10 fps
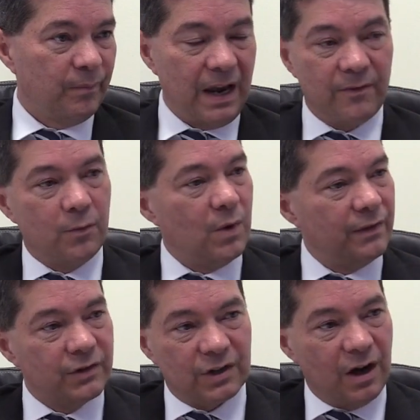
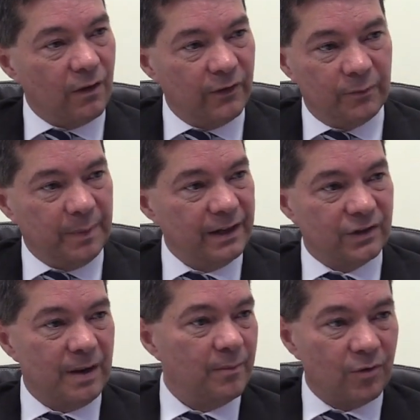Everyone, staff have been
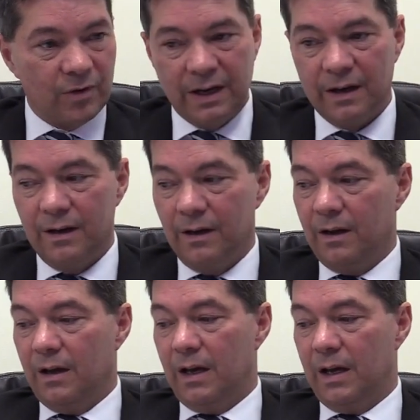exemplary.
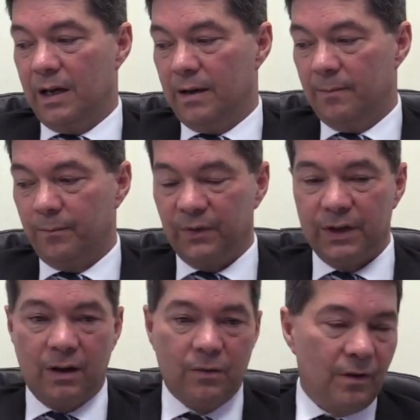You
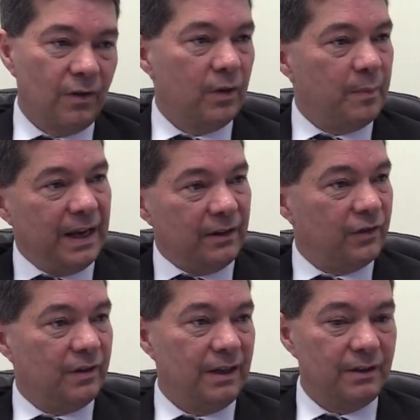know, on the
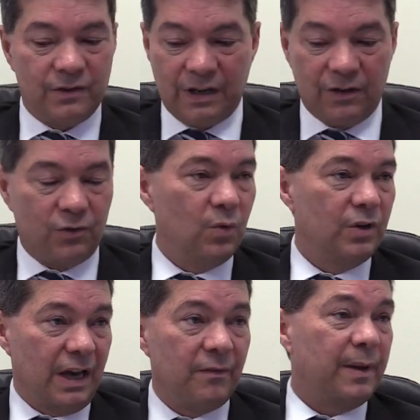pitch, things, touch
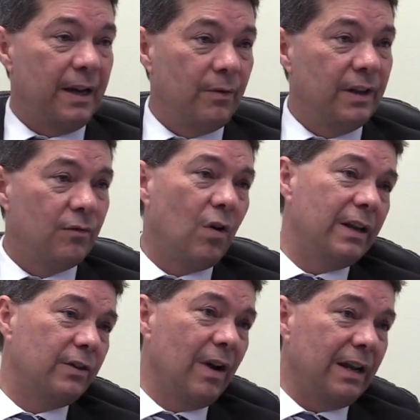wood, have been going in the
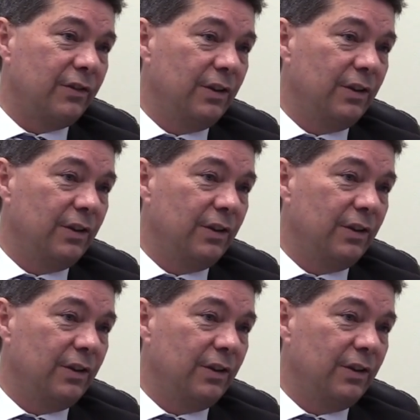right direction.